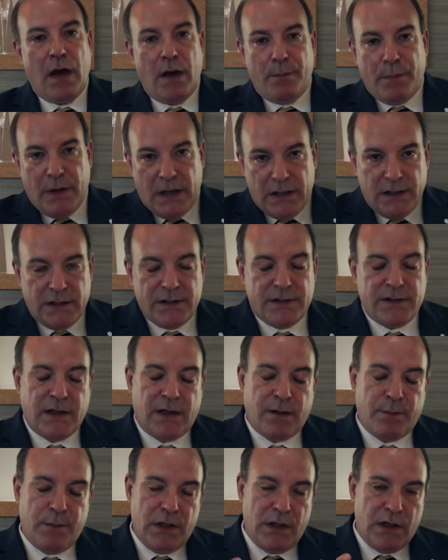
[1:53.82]
uh, pendants,
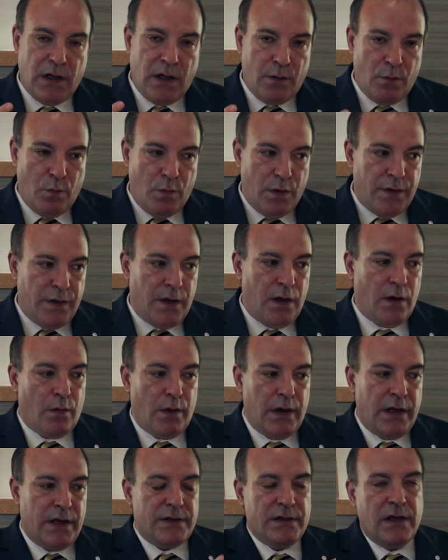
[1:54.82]
it can be done with
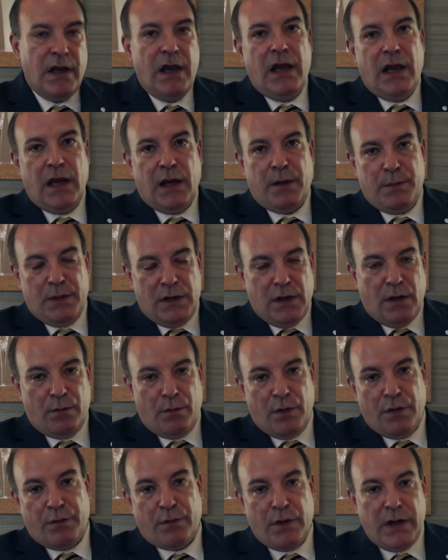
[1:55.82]
earrings, it can be
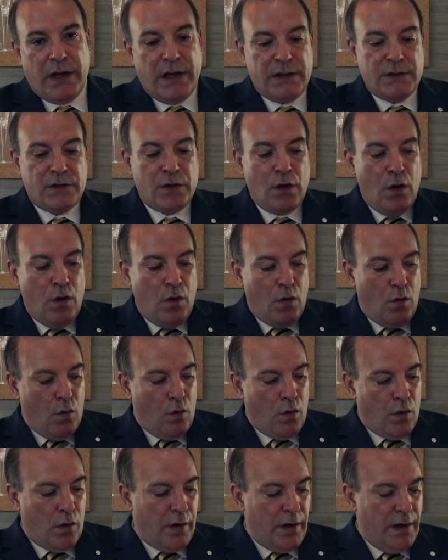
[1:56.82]
done with rings,
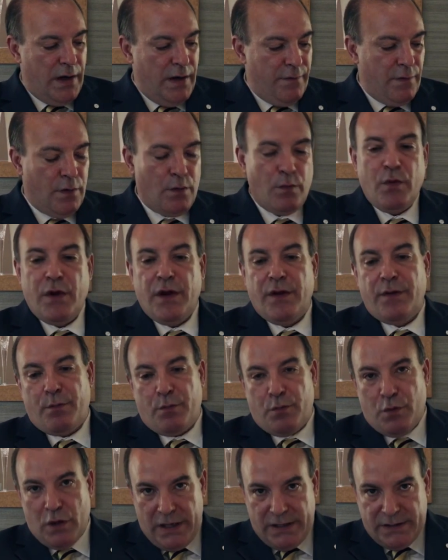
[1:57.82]
or even with
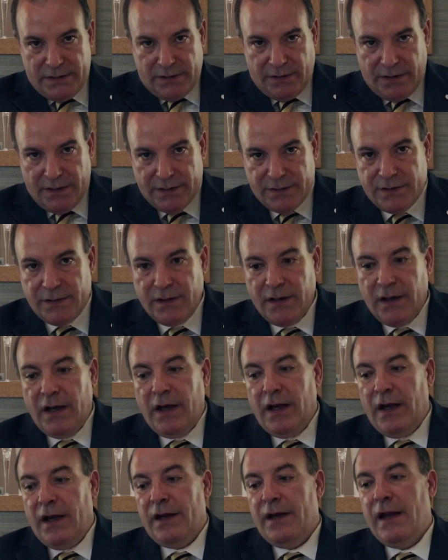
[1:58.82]
bracelets.
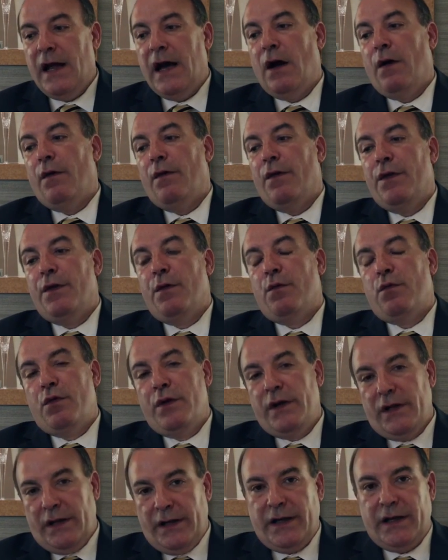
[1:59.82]
Now, the
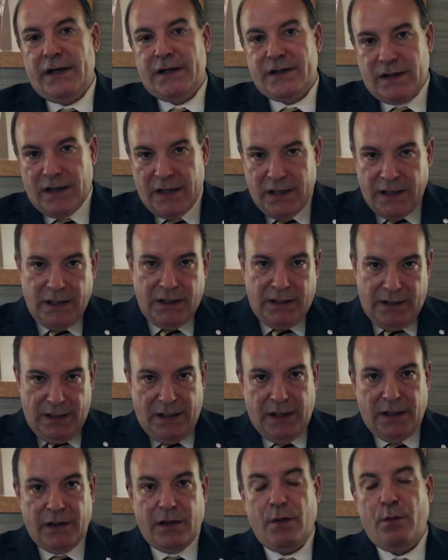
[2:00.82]
really exciting
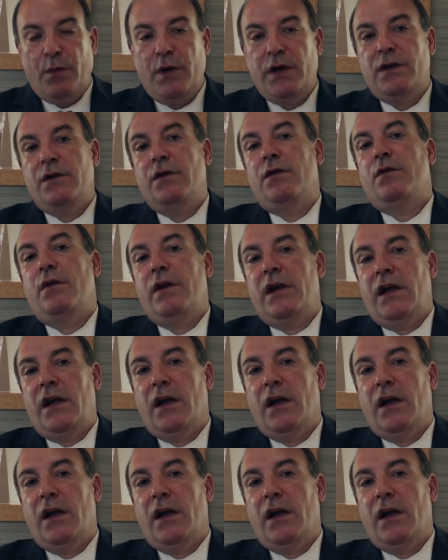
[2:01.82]
thing that we do